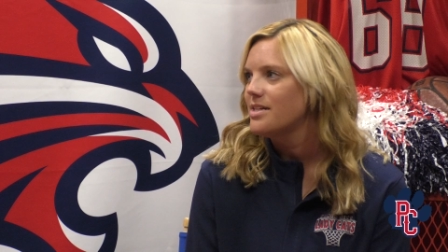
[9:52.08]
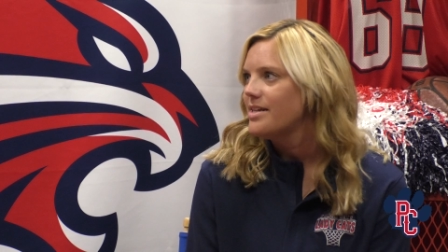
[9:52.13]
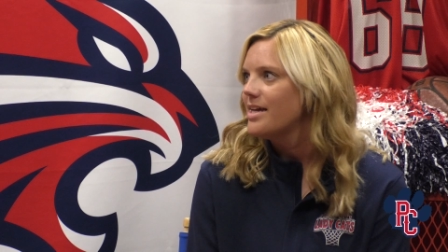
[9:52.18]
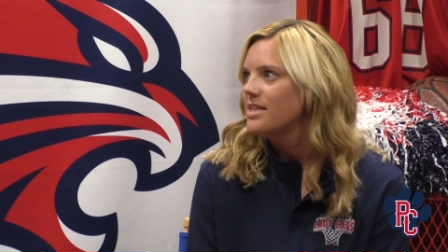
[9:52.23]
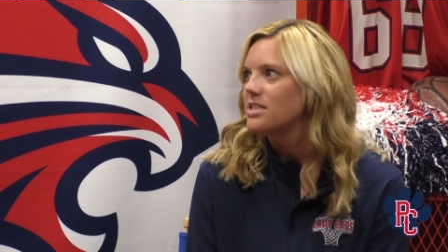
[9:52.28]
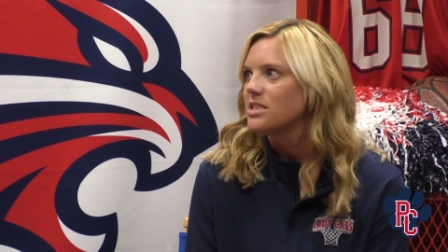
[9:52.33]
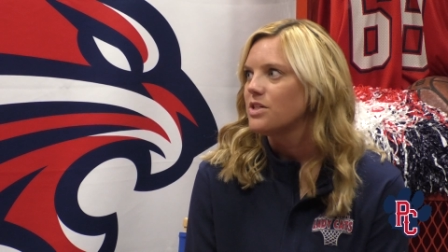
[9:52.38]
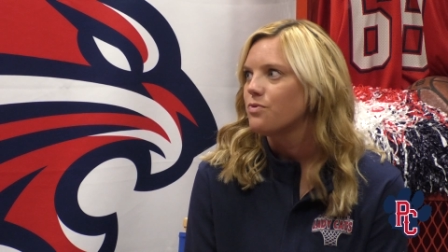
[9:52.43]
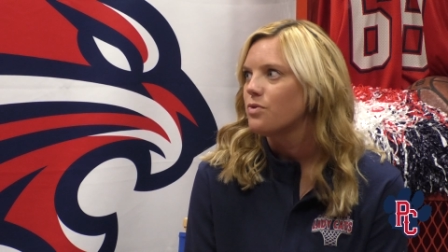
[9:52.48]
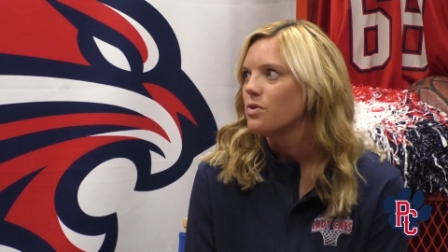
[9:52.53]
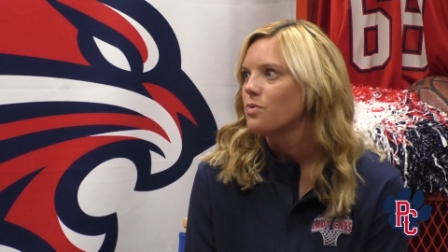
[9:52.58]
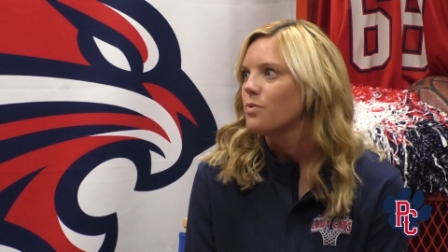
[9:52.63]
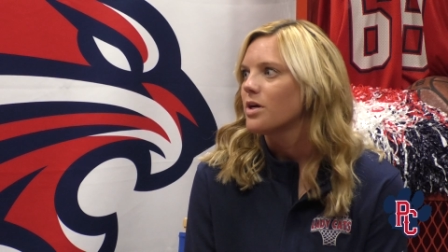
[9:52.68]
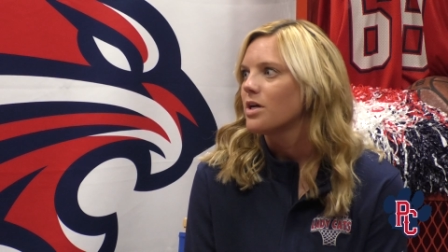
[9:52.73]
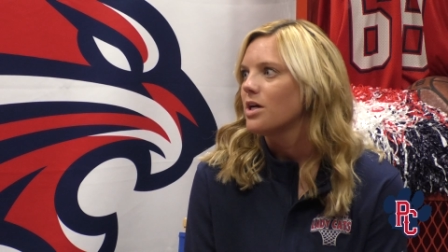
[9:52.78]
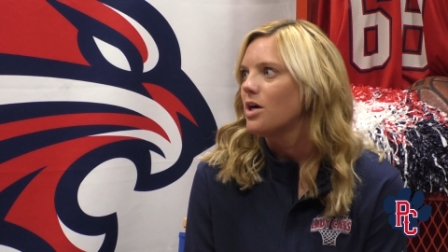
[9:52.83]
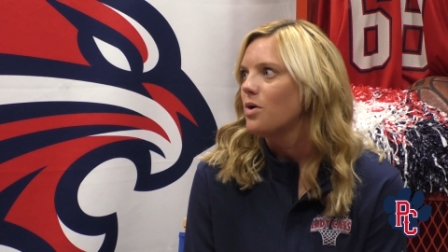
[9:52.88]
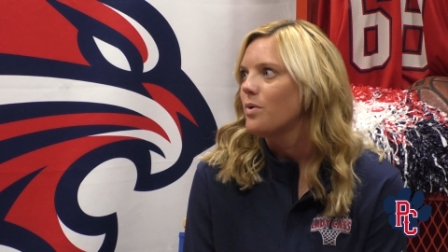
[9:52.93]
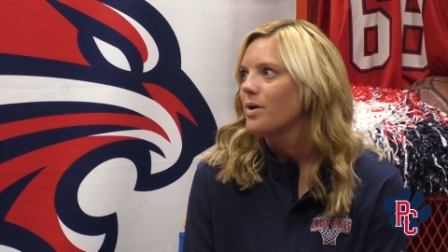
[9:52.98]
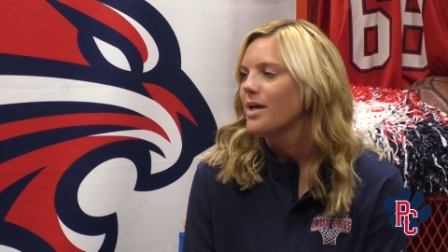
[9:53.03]
dates of when we're
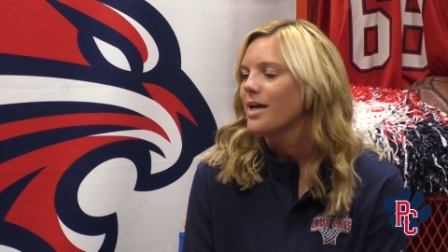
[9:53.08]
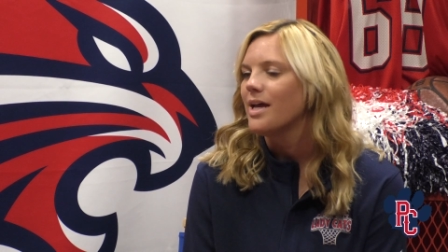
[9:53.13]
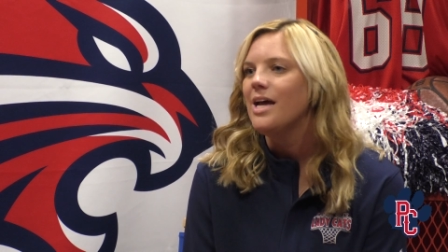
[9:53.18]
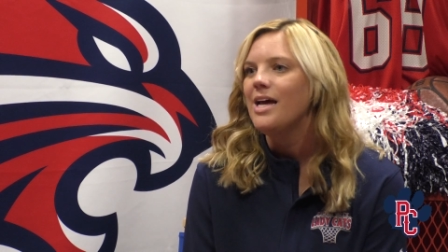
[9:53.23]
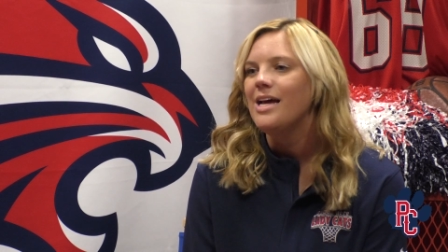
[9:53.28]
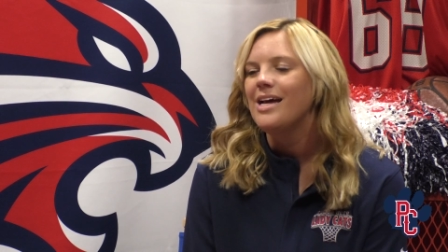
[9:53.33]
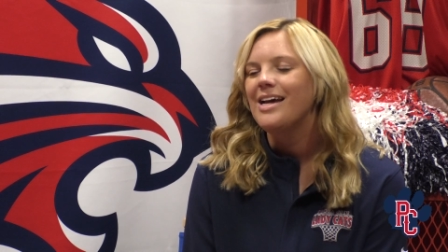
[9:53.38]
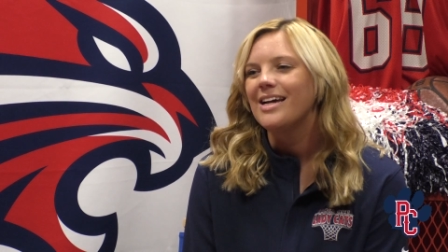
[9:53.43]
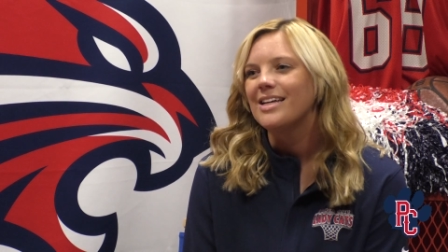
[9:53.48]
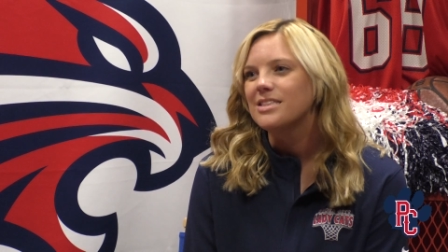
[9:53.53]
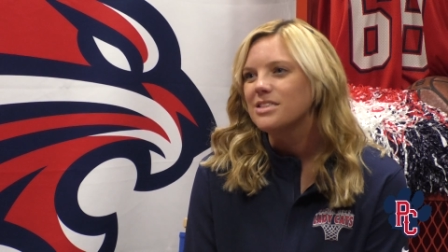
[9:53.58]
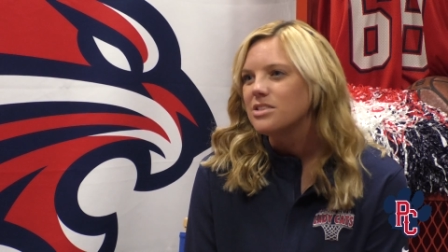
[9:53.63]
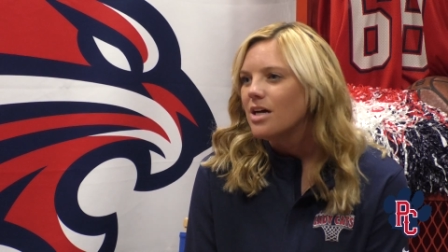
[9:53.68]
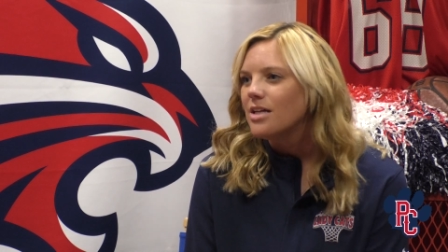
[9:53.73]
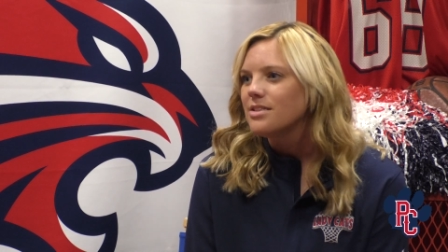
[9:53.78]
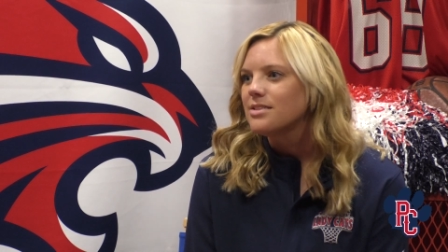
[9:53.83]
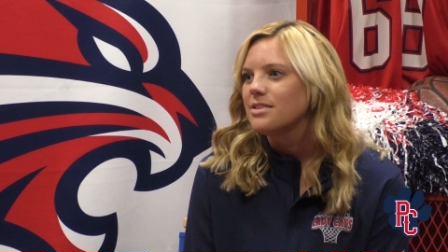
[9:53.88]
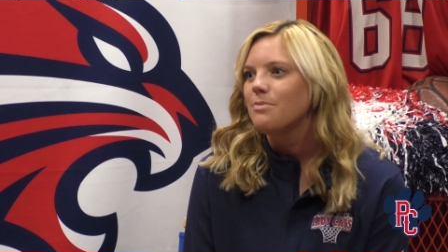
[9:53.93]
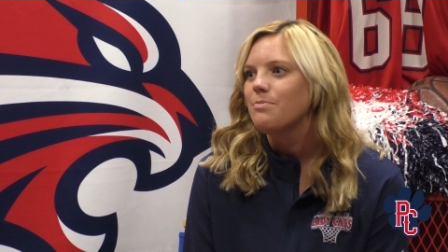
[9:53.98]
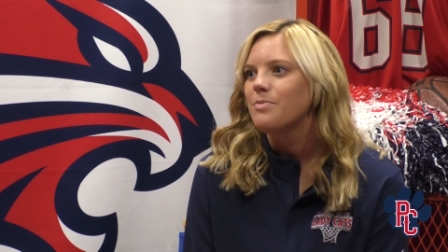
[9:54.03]
going. It's
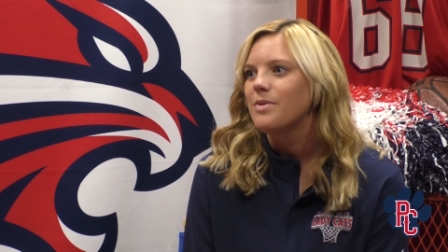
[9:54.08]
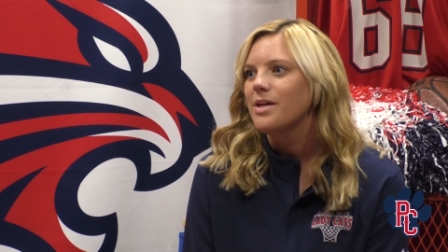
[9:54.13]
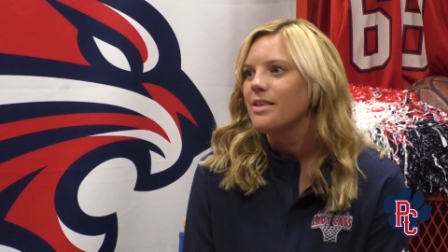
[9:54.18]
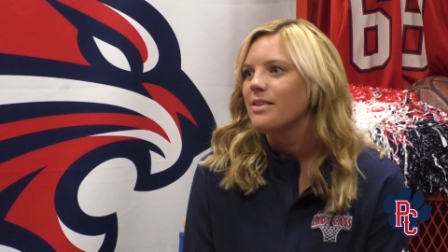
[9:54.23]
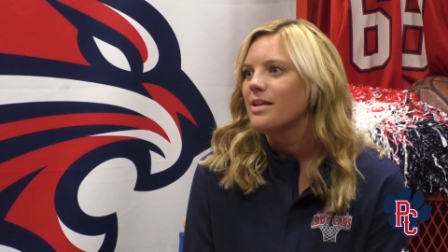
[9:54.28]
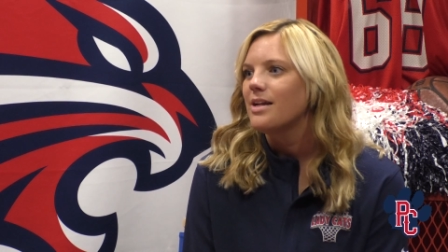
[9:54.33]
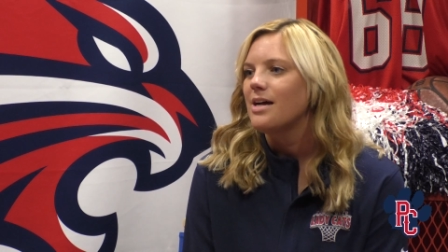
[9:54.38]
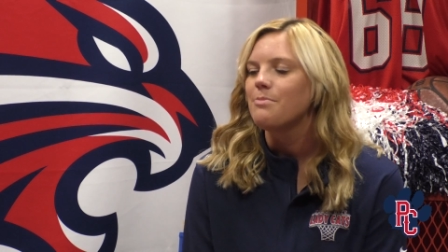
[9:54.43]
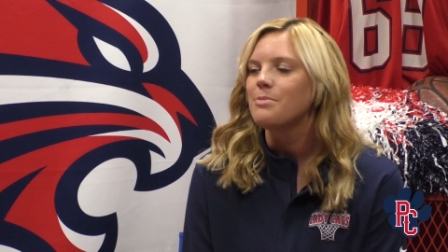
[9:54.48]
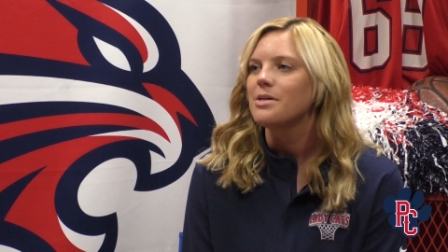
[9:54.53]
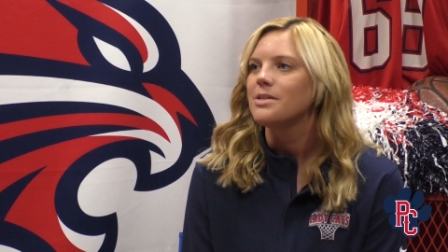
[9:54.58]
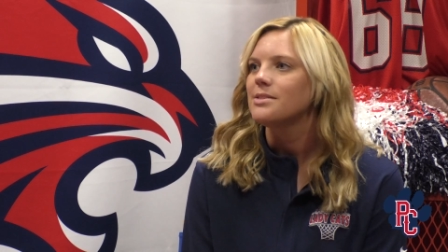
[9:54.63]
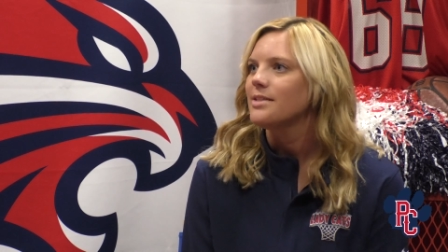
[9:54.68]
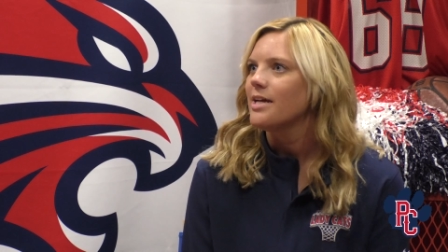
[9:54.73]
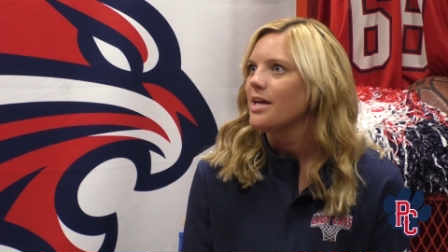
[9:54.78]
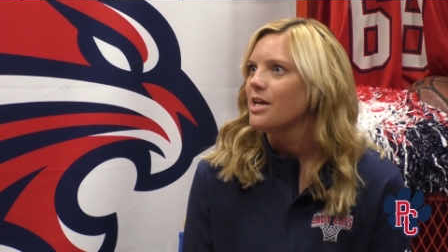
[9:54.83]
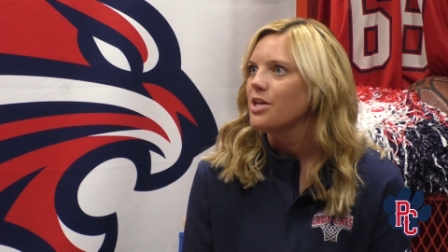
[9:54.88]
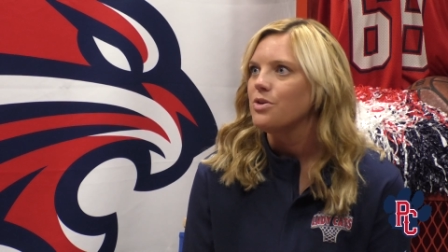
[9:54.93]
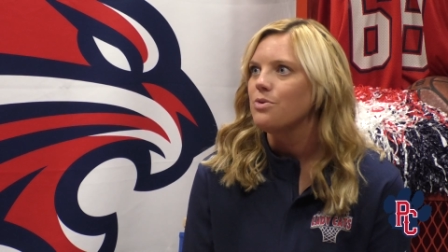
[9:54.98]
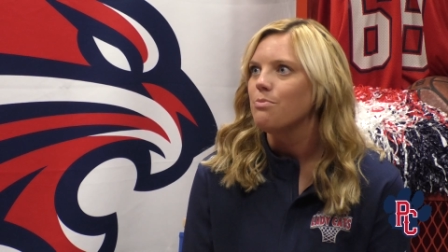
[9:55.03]
not something that I'm going to
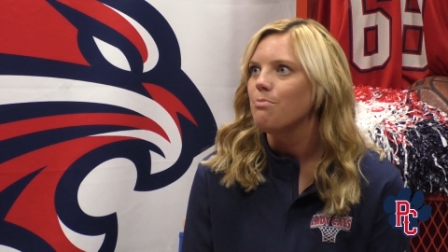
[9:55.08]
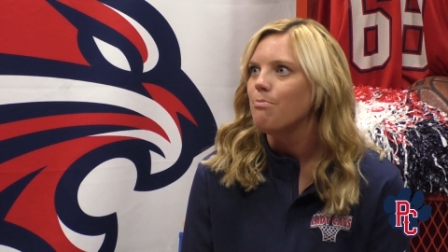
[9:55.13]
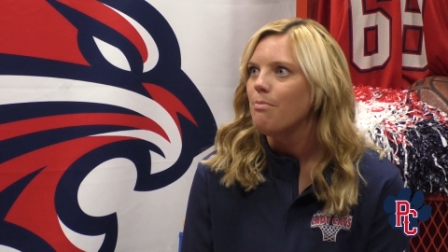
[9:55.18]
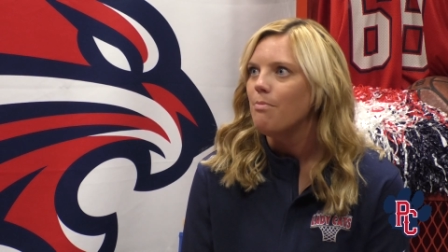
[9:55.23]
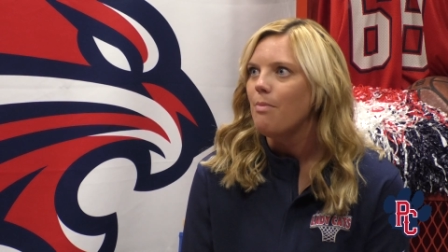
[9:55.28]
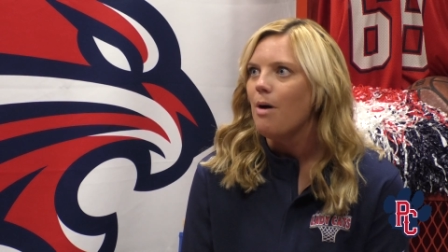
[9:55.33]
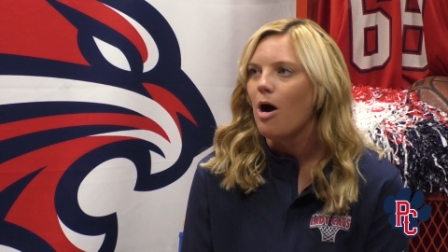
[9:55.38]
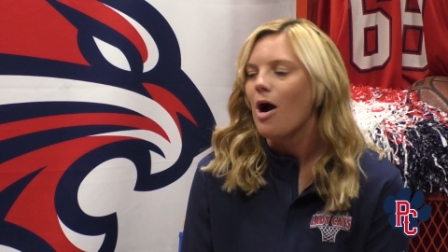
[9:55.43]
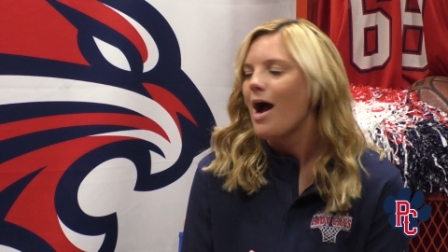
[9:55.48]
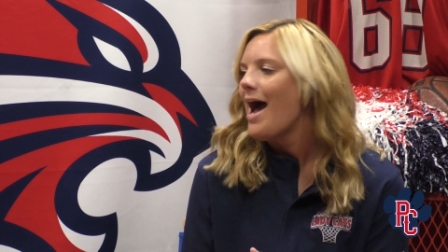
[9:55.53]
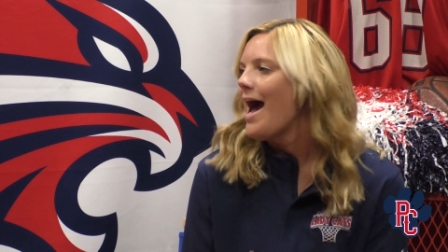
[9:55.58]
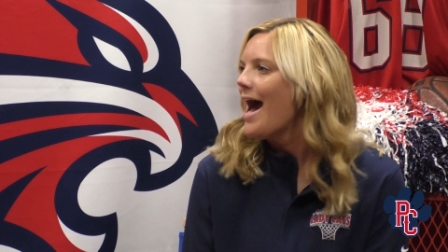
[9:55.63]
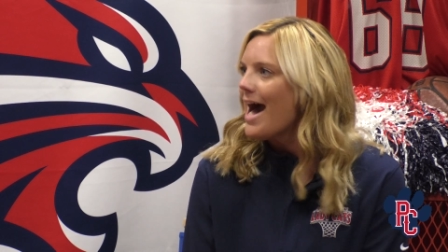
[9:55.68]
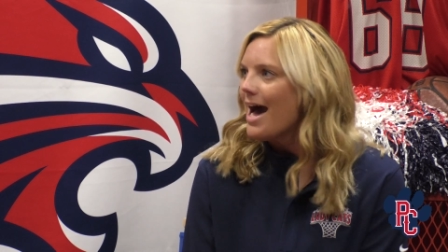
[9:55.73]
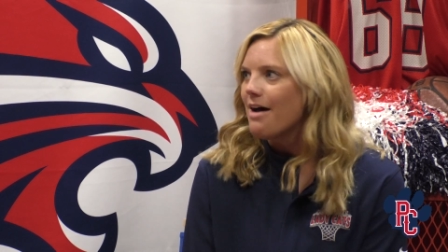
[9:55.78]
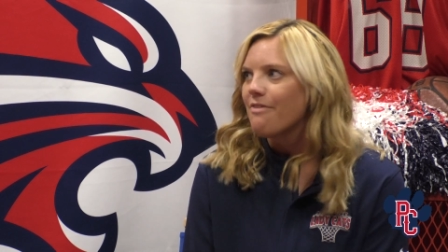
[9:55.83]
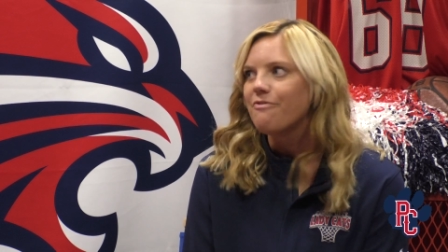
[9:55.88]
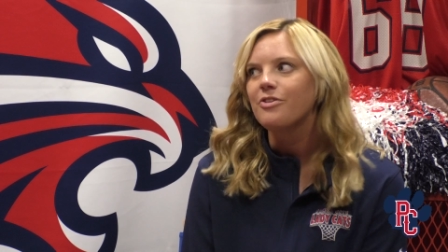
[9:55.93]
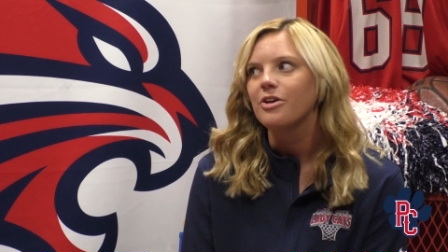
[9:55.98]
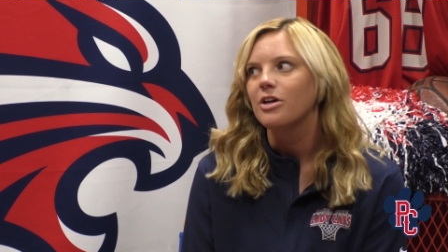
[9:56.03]
say you
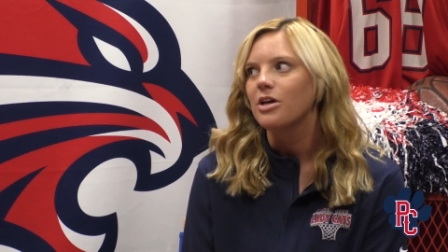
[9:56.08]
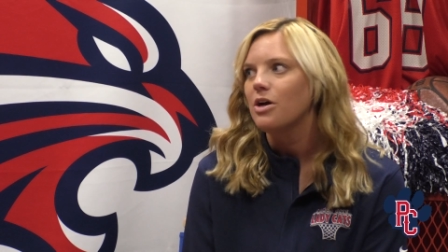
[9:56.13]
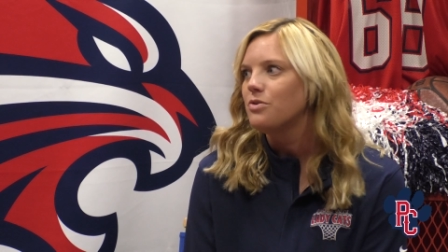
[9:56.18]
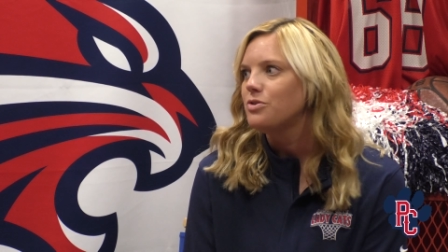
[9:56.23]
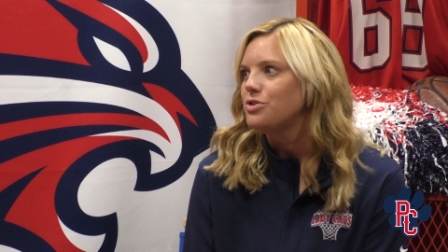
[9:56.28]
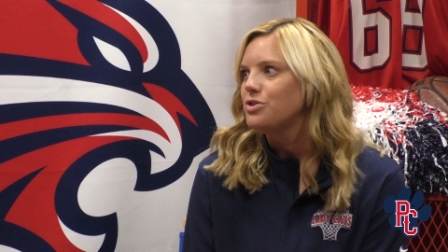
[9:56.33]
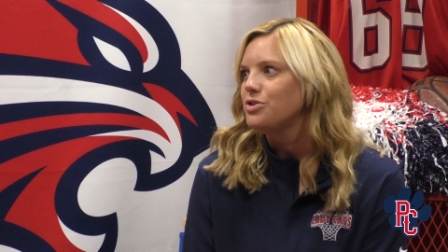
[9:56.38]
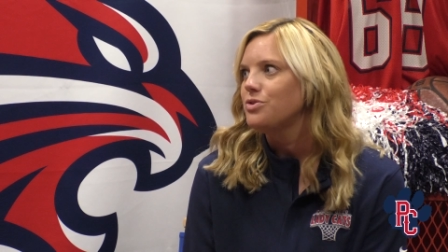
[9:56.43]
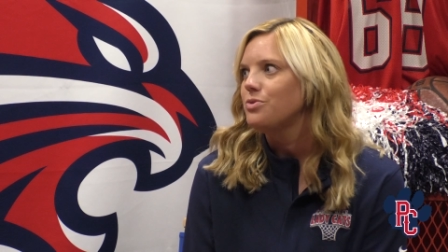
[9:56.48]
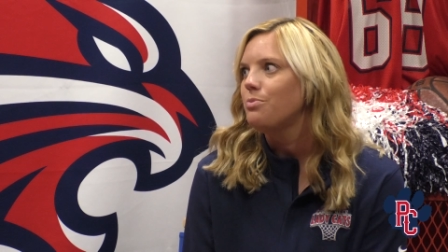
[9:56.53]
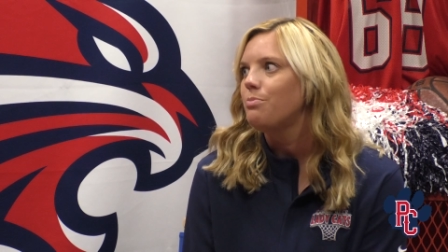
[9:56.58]
have to go to,